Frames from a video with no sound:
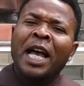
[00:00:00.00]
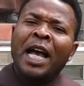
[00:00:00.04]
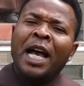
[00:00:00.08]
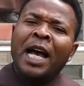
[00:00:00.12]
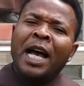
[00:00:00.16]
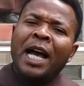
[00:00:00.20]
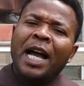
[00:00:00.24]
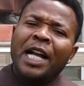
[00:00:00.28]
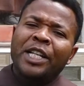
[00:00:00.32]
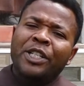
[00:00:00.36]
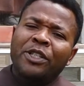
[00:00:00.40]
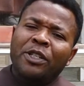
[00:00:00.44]

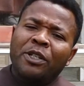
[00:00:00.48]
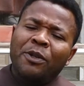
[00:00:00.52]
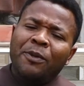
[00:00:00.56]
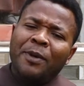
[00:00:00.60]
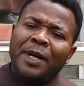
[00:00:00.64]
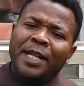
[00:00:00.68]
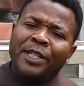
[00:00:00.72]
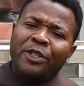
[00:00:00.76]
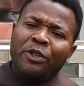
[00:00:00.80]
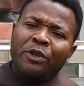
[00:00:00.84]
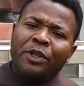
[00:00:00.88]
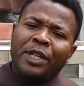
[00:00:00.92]
Actually, we
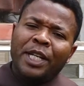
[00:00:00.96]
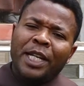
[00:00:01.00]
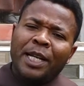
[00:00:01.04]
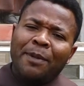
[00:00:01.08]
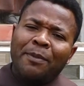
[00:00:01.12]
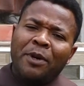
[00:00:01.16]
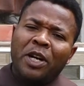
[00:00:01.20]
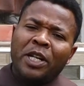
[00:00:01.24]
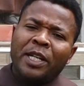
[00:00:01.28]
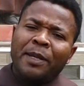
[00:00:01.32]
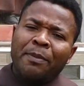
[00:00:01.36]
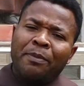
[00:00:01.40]
are talking
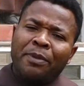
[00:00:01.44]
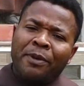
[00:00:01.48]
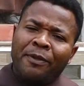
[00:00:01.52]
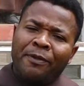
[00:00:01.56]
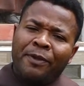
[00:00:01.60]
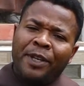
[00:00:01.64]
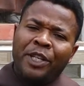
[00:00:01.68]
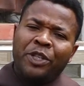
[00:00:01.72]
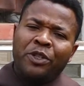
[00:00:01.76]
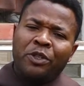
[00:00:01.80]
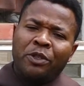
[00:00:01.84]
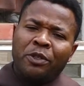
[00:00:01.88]
about the
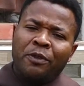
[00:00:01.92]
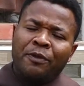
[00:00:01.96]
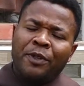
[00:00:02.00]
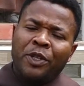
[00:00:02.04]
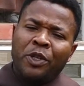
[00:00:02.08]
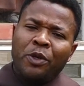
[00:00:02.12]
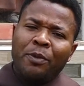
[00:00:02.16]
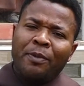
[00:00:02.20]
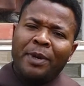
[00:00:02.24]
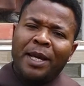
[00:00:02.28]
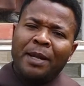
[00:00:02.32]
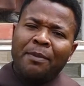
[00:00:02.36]
perfection of the
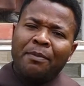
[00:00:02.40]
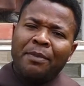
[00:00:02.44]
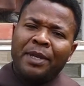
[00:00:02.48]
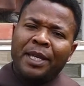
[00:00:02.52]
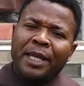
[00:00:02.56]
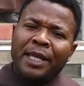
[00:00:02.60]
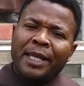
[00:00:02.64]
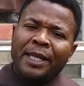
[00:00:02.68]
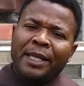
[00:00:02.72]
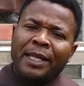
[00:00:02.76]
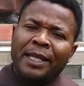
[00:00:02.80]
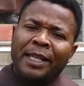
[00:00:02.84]
human
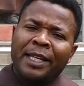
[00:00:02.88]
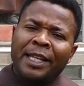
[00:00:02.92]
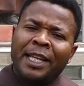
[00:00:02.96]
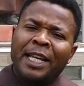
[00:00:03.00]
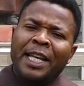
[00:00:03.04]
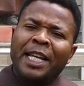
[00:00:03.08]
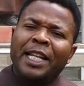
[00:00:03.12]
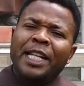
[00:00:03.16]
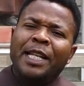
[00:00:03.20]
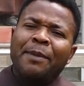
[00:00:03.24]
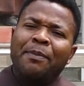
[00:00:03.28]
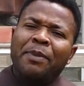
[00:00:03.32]
being.
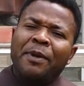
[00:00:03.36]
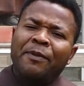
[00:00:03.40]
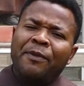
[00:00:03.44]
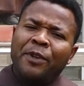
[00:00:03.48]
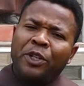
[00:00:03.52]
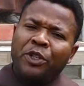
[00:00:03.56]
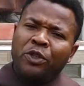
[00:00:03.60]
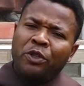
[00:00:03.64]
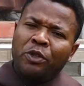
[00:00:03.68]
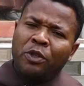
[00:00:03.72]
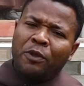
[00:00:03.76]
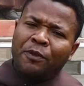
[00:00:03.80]
The
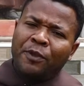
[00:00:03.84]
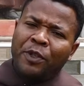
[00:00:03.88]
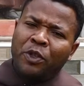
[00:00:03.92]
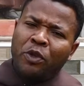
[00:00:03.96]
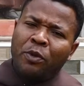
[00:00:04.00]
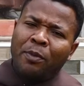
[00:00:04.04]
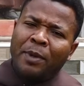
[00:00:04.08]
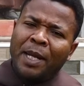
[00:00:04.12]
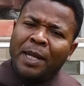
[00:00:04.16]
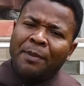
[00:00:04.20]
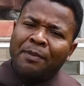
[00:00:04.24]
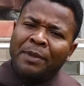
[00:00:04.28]
perfection of the
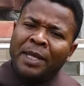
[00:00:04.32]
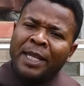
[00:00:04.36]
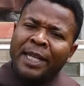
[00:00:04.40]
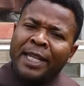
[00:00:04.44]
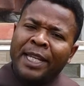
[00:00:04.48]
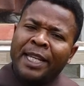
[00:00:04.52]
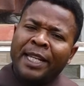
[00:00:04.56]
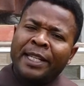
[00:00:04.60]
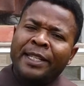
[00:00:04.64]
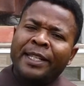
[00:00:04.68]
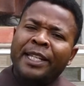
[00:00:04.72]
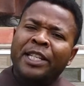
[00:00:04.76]
human being
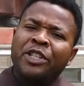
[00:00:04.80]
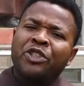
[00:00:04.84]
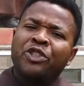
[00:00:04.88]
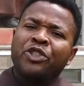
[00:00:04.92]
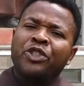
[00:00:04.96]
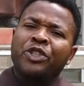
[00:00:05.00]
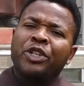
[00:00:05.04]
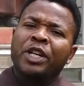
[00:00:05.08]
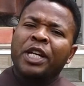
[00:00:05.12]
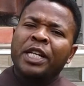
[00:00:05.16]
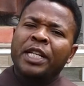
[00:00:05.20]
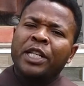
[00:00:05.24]
is a
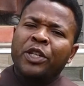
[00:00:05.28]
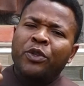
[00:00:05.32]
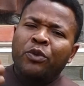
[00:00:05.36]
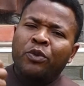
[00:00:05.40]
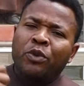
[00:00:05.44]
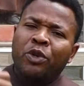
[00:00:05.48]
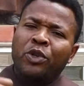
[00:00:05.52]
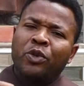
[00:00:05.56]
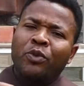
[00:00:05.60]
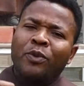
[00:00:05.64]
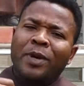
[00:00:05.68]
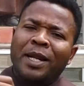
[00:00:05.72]
journey
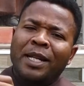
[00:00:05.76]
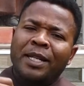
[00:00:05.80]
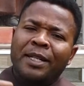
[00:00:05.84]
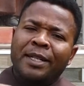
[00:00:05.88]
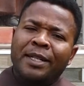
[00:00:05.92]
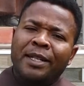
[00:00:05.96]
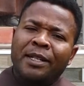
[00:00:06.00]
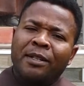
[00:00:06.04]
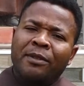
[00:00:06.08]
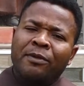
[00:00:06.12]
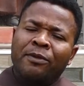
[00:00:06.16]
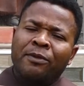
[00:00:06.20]
towards
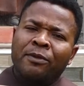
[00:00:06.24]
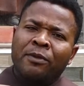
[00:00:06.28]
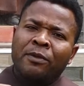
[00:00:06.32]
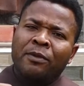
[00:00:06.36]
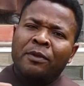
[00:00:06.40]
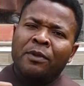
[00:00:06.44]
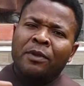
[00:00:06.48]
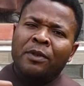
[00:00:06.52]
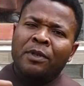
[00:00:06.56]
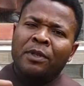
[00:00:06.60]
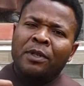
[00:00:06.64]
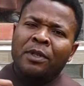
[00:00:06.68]
oneself.
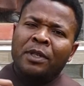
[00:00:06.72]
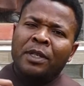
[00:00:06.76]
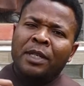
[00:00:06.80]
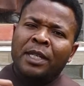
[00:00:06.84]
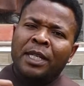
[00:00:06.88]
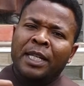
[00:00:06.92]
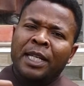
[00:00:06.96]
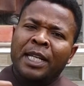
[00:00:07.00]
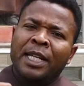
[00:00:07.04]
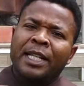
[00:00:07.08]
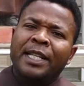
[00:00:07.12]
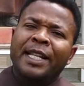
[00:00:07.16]

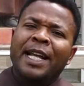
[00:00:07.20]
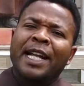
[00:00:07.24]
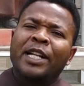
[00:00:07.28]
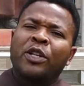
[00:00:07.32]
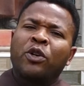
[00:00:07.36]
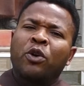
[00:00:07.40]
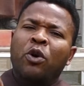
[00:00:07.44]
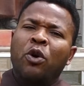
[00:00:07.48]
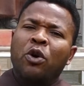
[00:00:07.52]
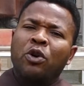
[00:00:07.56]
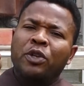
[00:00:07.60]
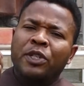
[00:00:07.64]

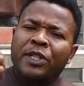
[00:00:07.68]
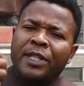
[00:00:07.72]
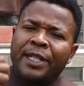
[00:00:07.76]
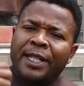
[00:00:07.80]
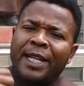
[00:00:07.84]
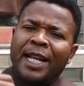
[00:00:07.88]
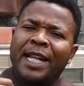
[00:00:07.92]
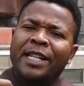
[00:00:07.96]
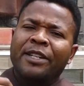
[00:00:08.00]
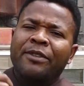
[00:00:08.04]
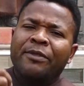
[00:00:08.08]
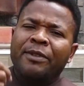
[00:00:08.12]
That
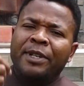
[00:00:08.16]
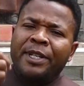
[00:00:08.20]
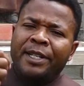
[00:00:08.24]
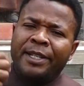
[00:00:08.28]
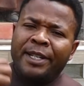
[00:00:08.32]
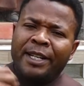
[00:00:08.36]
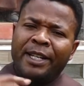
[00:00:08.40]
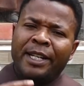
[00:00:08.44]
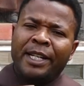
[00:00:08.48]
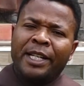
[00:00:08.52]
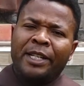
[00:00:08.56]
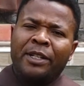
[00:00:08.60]
constant
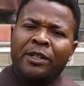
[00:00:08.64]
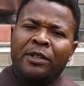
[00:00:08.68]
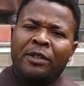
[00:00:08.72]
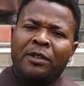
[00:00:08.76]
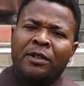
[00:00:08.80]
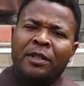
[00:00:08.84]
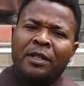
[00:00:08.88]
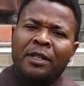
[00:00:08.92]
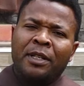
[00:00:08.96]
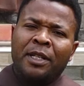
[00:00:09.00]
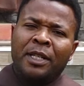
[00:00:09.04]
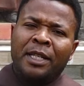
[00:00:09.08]
return,
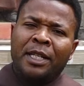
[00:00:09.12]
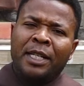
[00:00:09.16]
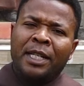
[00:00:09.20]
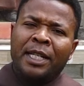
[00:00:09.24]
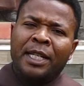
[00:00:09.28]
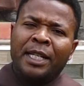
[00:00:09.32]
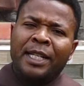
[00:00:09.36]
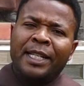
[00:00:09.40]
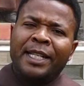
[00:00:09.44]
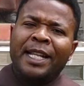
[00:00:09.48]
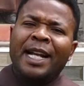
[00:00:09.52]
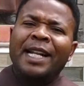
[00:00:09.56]

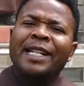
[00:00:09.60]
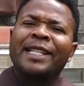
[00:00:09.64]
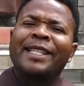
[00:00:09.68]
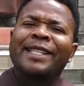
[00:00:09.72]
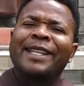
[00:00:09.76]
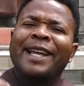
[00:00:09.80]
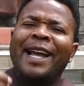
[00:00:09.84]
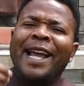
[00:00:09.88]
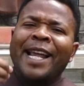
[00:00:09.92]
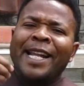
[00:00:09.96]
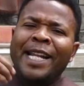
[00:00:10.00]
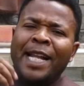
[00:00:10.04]
that
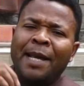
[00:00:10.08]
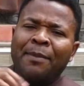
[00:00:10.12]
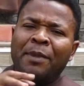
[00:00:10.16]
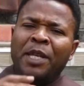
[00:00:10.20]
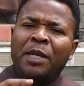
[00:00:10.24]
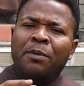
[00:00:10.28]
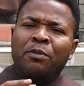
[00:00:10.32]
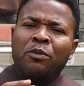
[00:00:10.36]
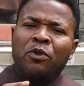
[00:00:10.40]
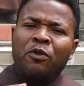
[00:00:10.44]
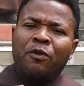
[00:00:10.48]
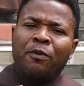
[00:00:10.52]

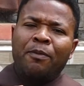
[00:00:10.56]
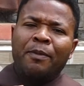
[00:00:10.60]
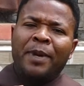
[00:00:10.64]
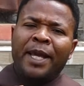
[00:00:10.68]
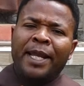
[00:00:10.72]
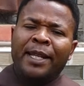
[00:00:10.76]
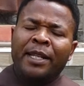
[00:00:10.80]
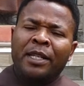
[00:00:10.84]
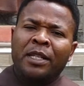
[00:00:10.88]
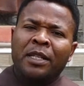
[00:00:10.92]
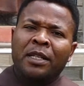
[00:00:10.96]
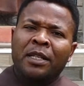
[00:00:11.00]
dynamic
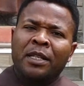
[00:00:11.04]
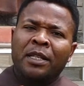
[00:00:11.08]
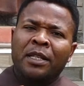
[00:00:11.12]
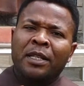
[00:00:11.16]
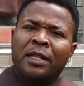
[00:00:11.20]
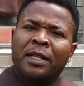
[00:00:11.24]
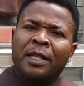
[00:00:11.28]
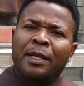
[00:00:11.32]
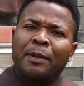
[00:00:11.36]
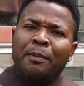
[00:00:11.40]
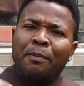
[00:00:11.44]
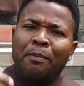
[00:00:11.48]
movement
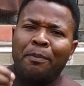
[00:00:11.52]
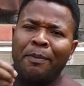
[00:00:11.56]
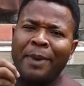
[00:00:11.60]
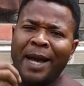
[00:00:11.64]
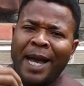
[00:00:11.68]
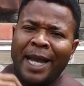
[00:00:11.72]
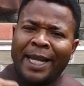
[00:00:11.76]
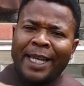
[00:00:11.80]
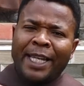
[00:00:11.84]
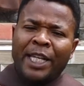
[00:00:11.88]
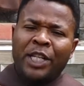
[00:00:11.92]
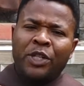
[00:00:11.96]

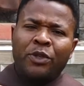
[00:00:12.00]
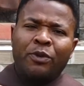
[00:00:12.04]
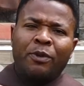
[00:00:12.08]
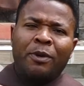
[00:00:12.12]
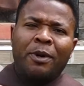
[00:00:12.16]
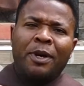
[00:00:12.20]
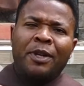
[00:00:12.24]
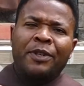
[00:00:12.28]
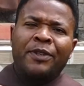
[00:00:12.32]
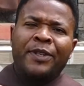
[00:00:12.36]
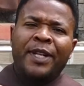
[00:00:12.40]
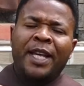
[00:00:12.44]
back into
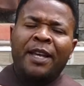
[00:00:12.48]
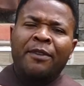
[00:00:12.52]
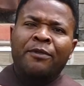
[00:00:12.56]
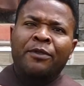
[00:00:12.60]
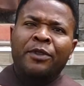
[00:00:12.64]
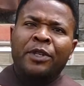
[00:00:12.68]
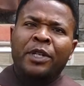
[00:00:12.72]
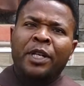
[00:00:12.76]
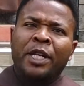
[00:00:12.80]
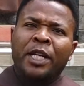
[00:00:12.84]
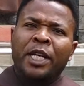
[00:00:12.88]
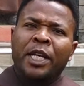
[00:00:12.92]

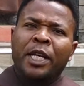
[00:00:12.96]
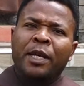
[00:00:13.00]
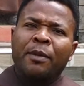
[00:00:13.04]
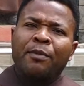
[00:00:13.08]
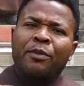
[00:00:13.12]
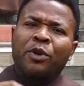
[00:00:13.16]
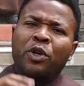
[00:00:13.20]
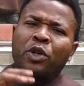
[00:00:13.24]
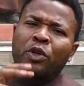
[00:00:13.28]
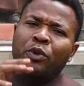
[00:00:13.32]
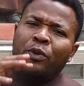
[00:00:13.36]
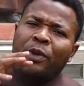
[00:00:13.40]
ourselves.
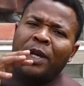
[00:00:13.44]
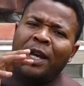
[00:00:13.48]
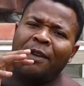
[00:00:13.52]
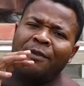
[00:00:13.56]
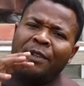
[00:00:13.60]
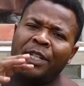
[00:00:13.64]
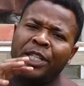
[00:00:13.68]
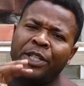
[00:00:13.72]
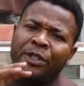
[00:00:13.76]
Because we have this